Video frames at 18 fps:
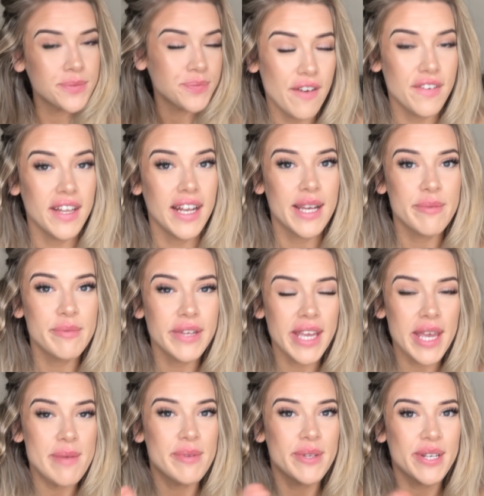I feel like I'm
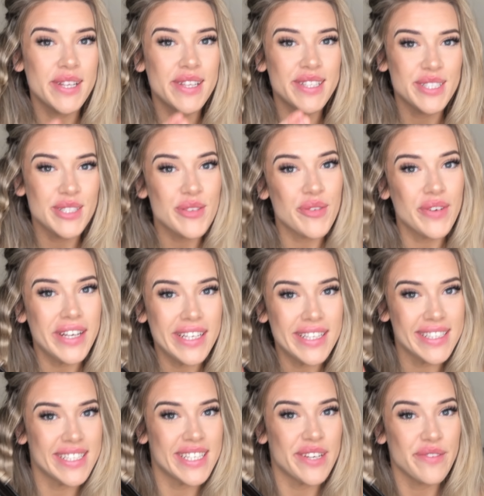going to keep looking at the screen
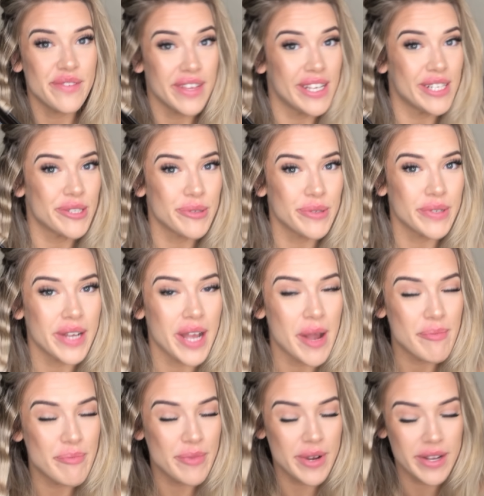instead of the actual
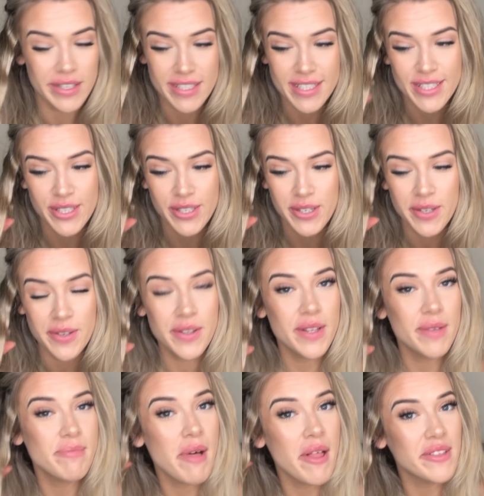camera, so
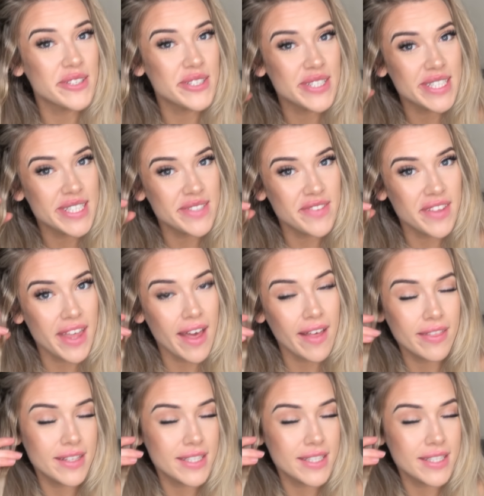apologies for that.